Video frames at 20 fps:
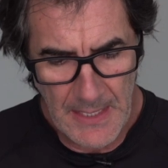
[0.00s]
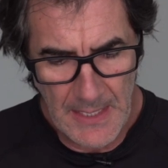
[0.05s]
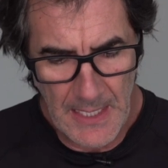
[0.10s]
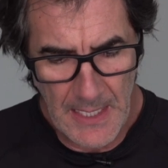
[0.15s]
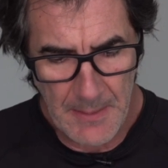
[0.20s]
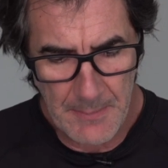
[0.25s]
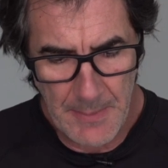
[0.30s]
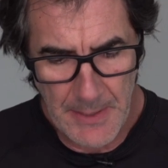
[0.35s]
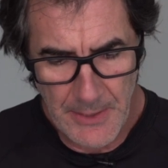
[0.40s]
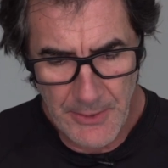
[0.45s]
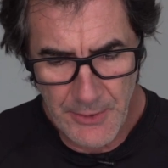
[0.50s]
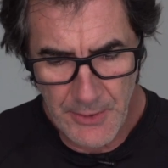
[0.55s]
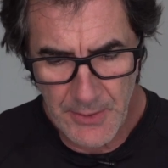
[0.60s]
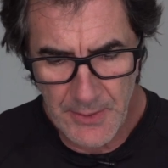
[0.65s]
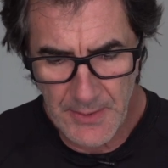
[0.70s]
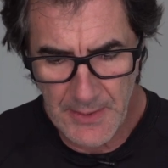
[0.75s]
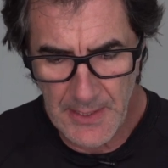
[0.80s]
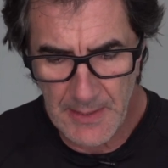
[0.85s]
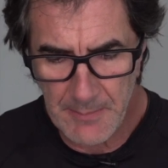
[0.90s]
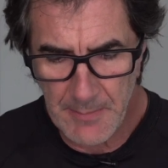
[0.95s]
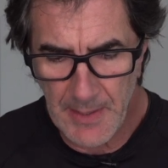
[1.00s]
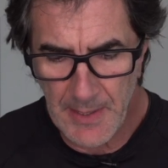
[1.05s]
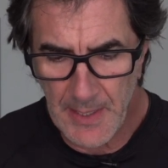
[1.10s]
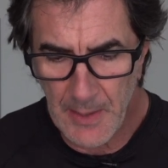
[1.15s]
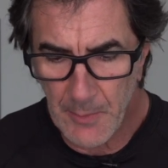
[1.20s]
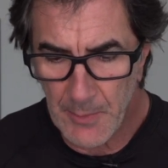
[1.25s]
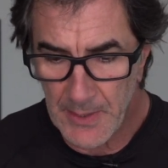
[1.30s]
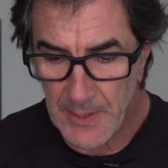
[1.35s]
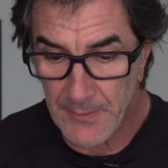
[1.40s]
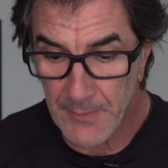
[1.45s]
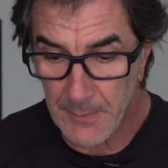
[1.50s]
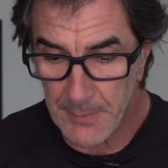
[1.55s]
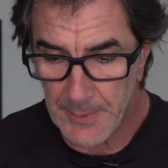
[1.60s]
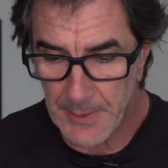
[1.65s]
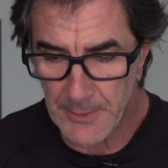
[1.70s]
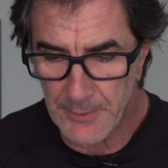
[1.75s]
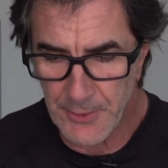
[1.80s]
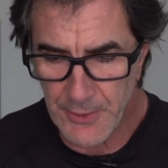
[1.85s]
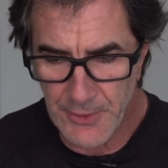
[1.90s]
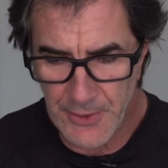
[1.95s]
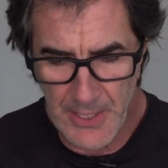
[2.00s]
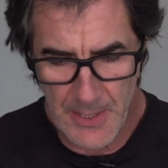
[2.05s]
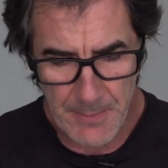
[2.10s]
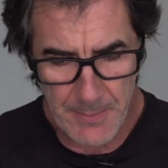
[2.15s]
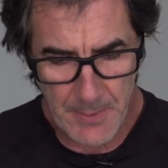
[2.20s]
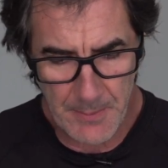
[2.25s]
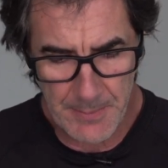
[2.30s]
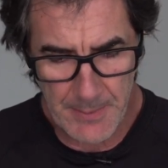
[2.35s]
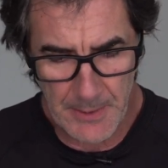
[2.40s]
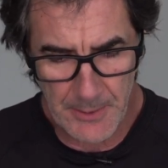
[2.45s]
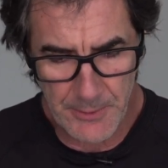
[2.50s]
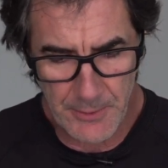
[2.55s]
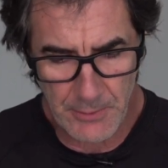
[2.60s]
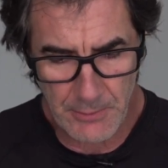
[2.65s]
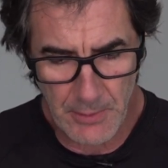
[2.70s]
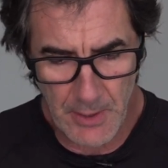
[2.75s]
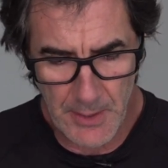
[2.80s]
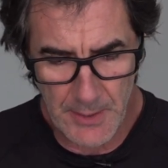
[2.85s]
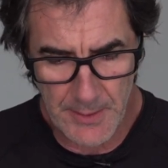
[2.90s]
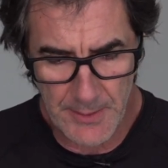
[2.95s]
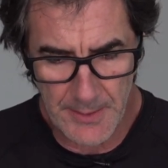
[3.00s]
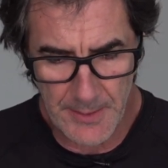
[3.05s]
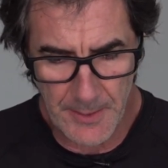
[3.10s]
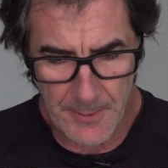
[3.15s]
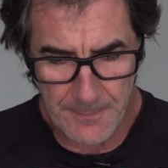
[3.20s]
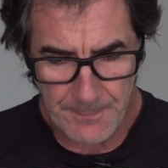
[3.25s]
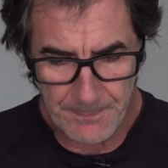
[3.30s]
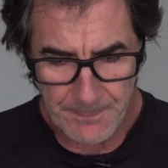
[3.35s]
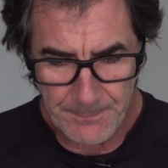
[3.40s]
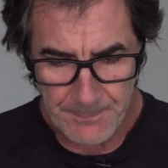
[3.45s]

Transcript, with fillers: I mentioned to them that I want to have a Belgian Shepherd, Belgian Groenendael.